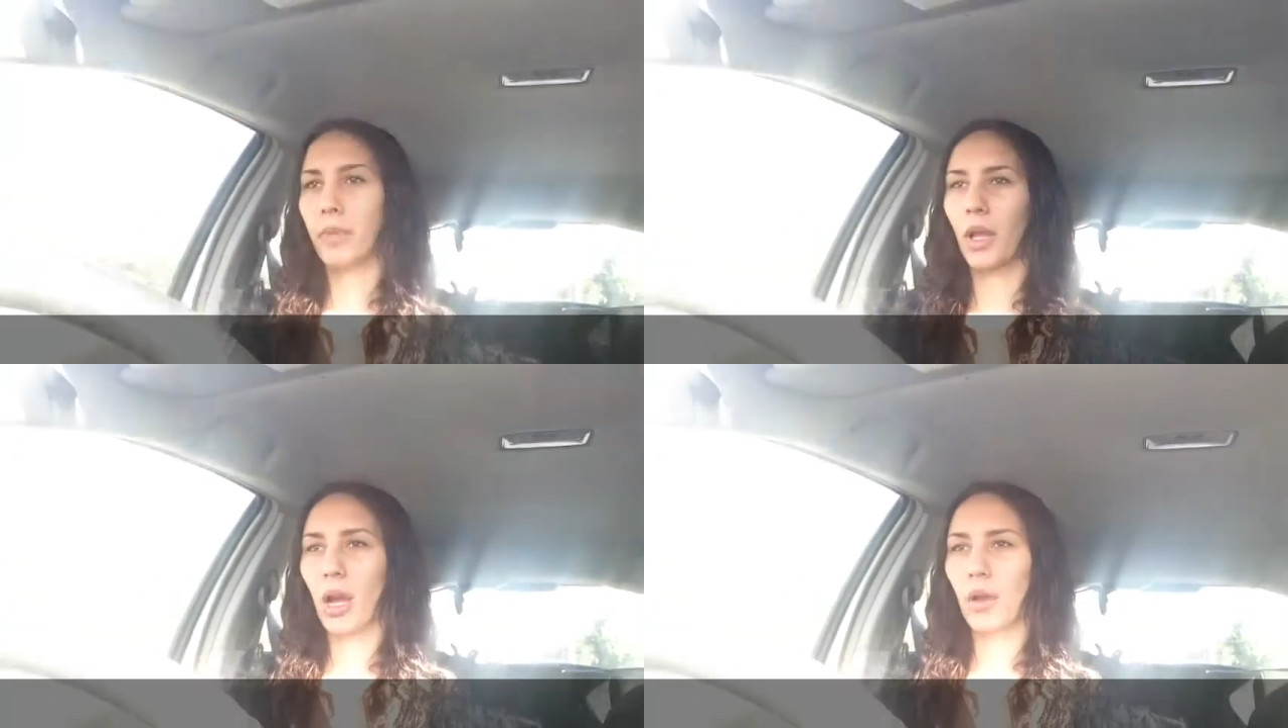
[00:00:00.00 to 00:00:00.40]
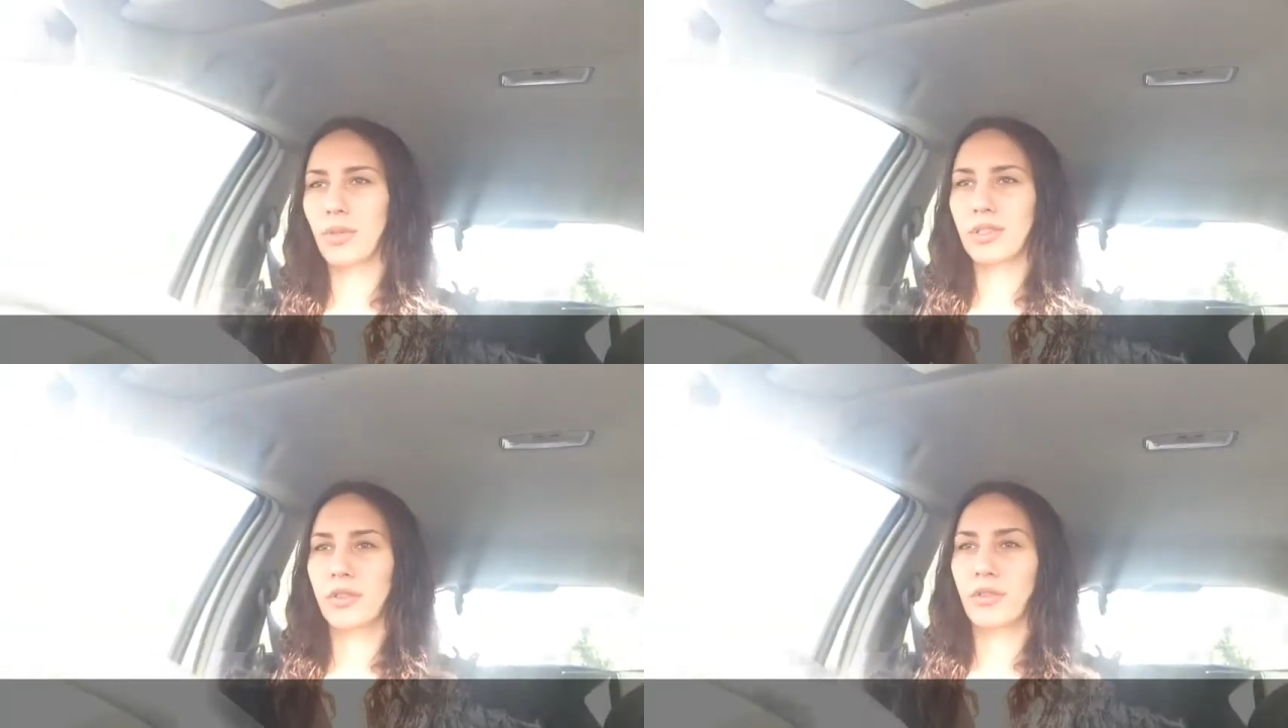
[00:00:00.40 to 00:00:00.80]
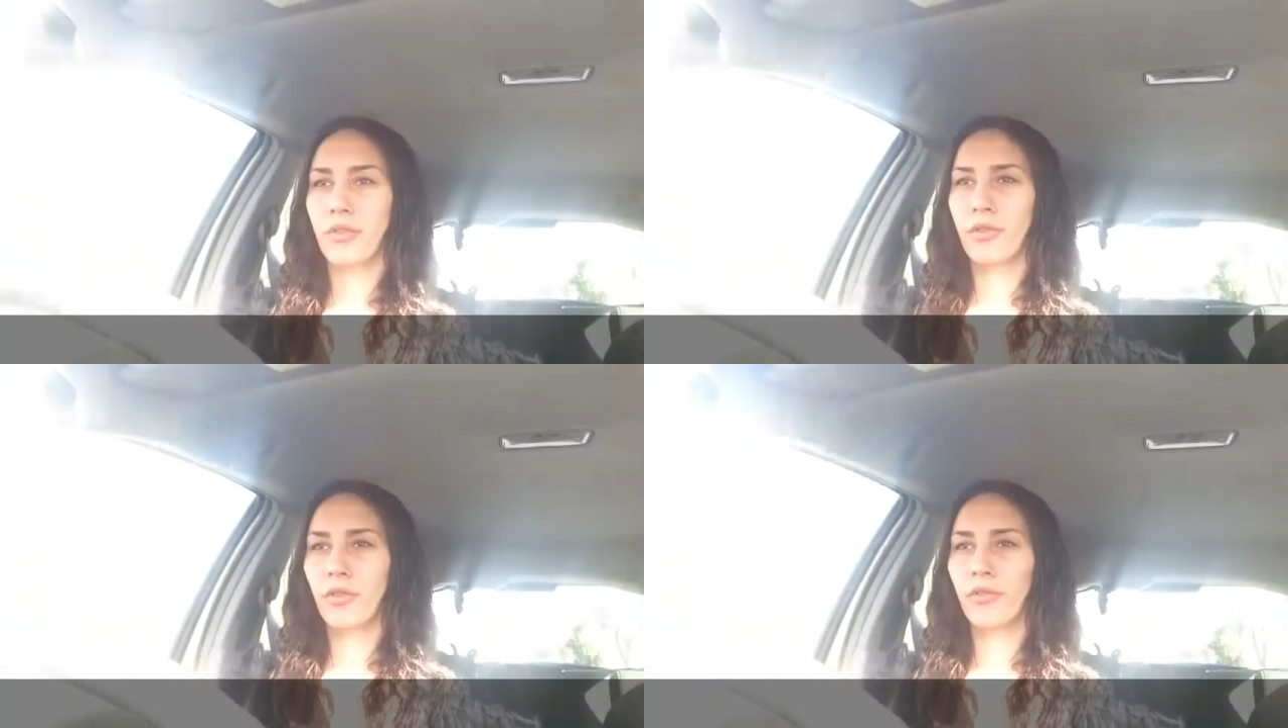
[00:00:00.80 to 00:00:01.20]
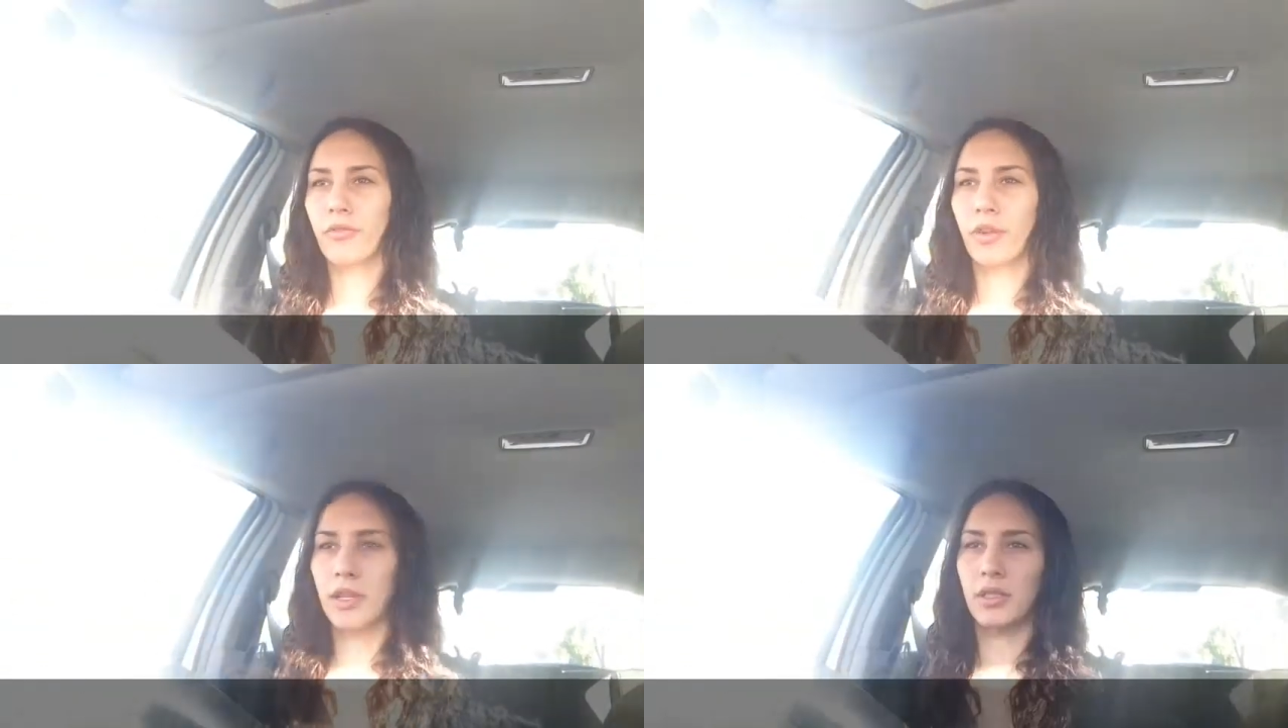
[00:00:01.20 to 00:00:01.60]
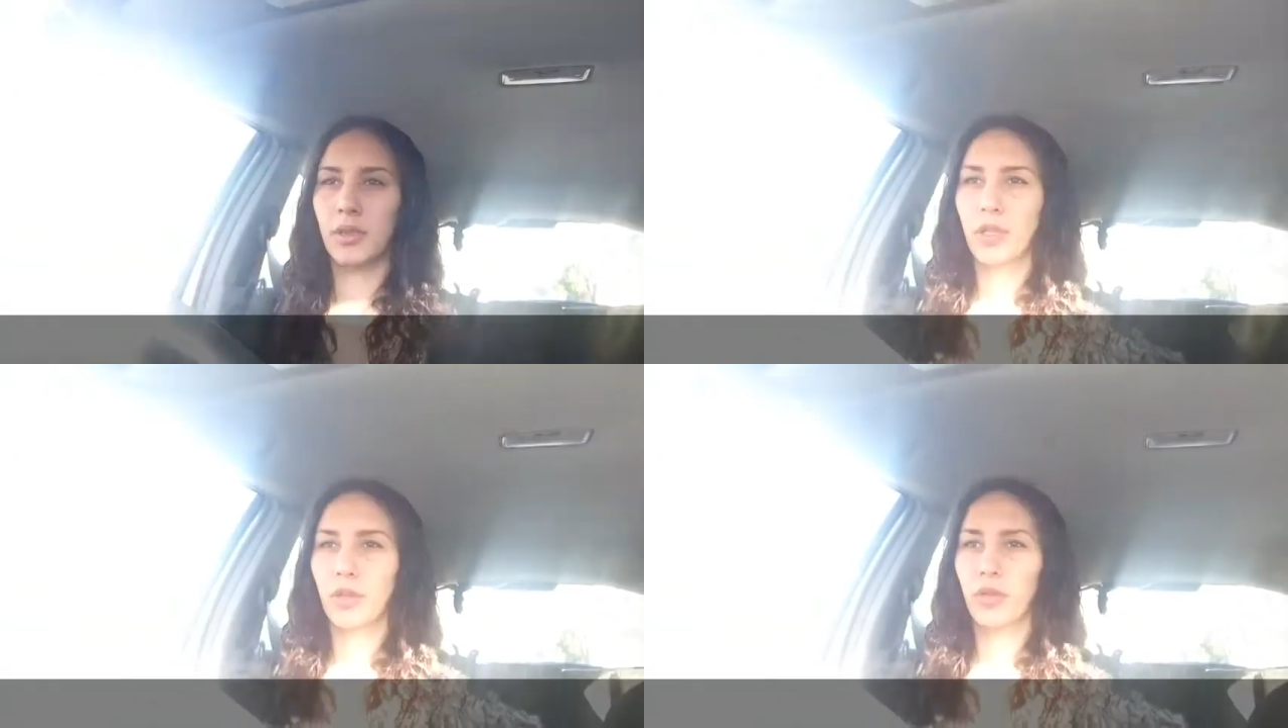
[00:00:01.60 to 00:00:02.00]
I was friends
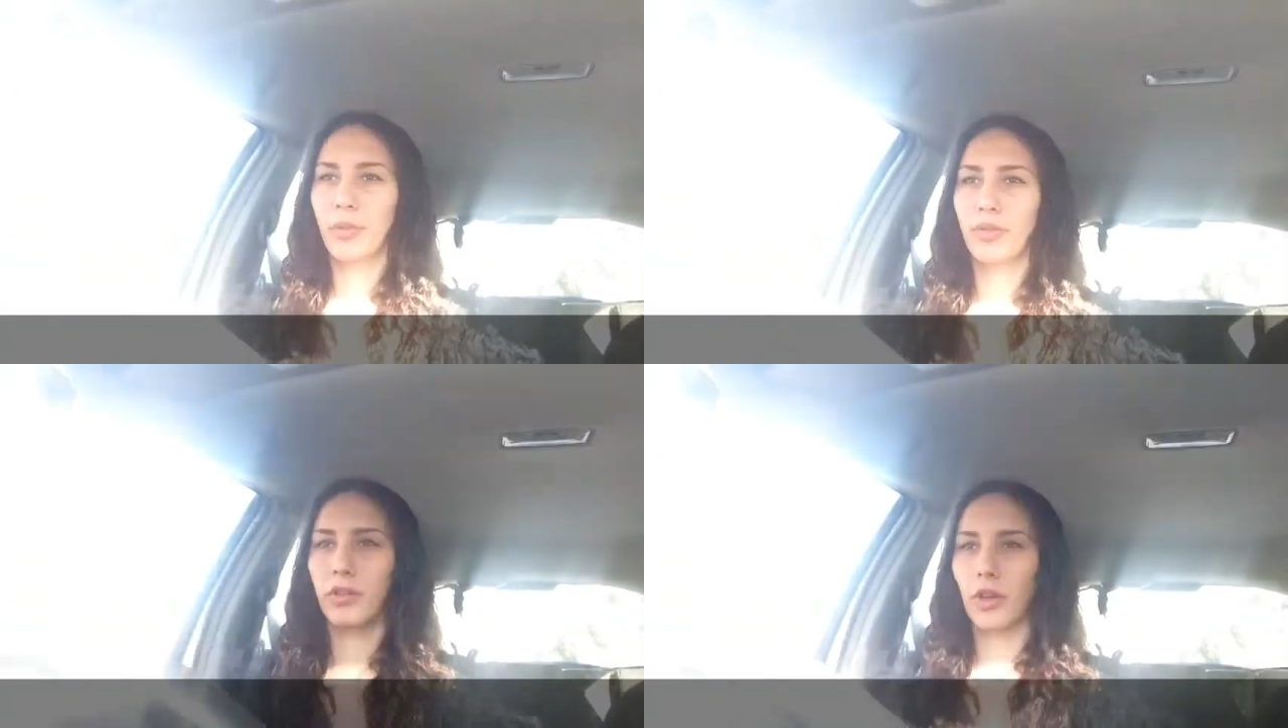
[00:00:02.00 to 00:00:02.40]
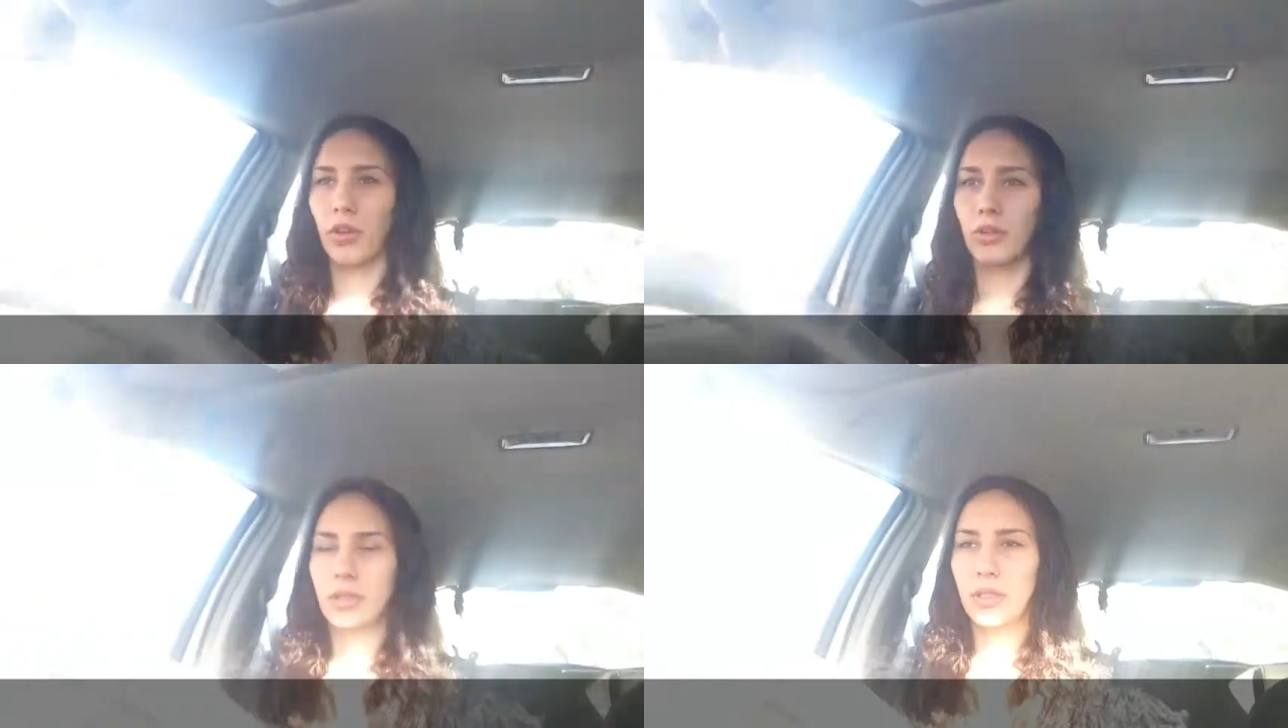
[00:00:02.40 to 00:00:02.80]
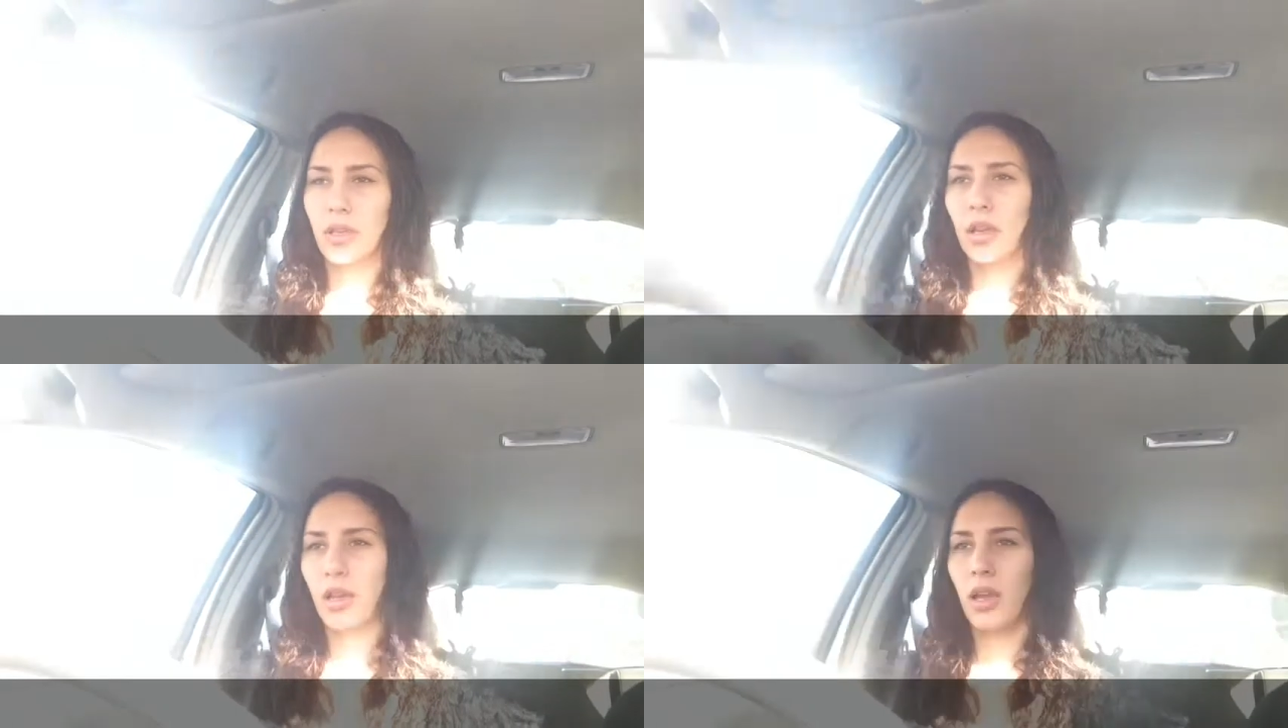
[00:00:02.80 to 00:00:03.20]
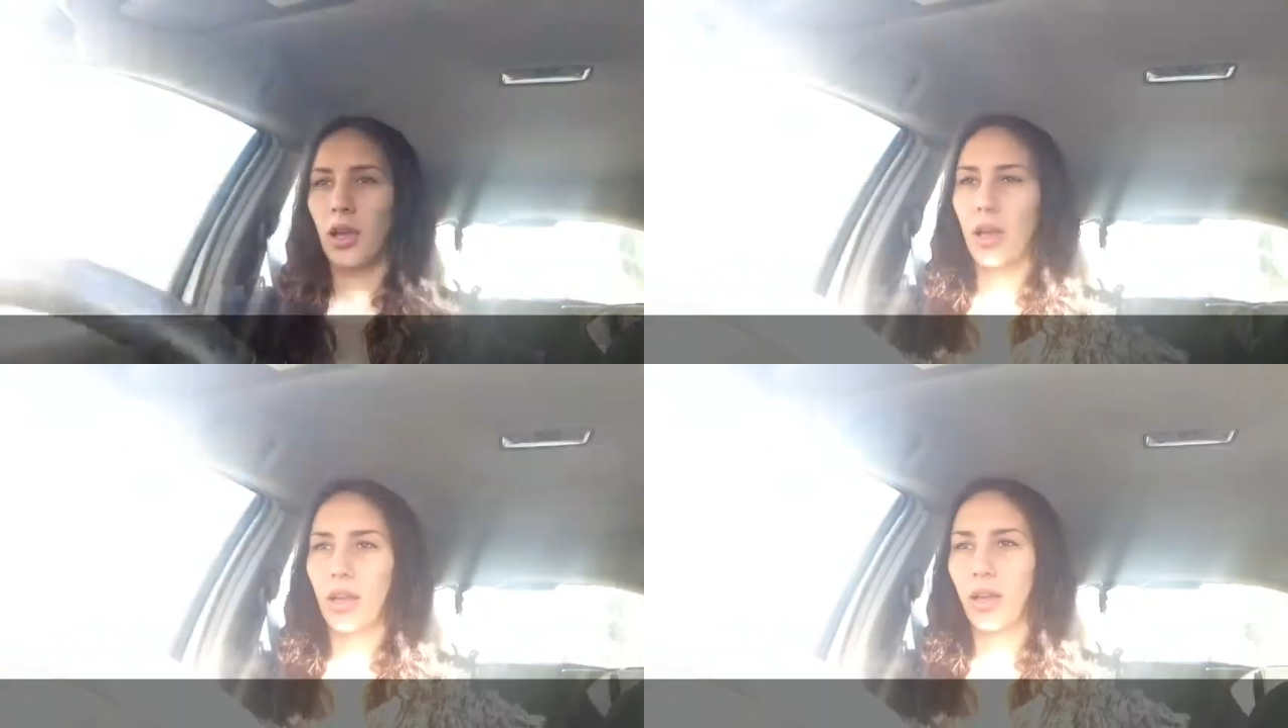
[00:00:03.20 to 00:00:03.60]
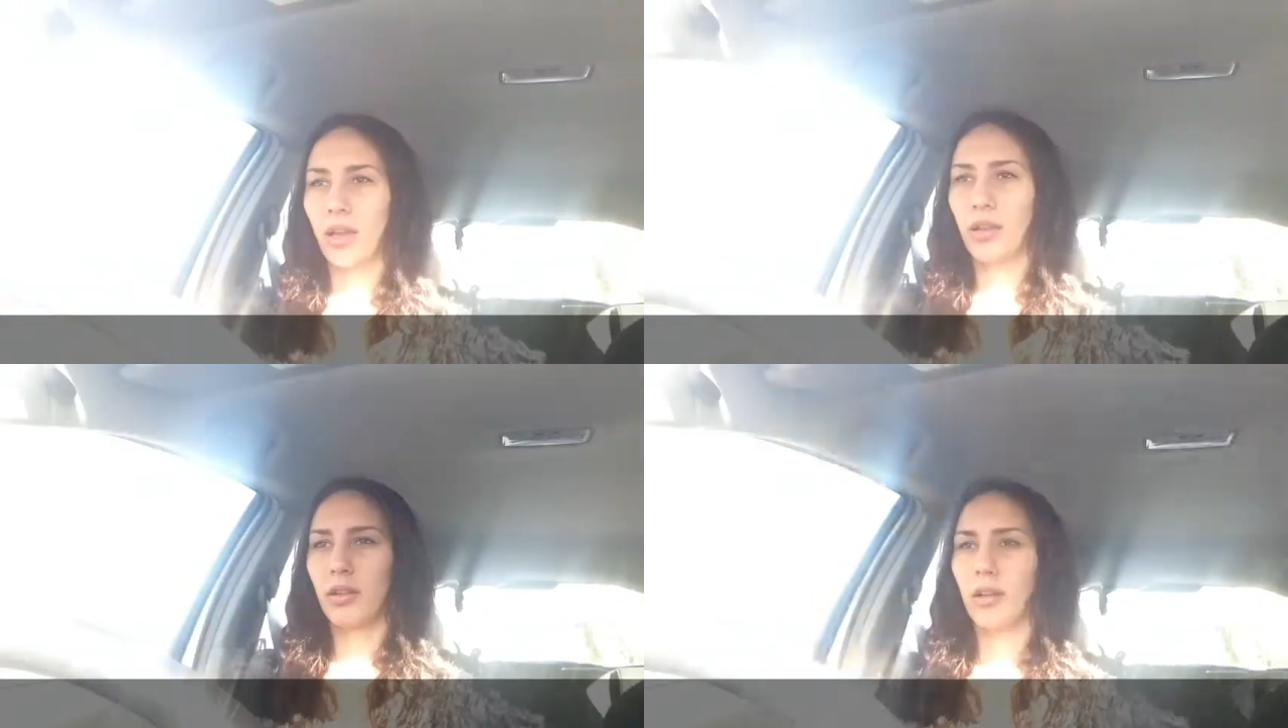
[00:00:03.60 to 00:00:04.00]
with a group of girls, and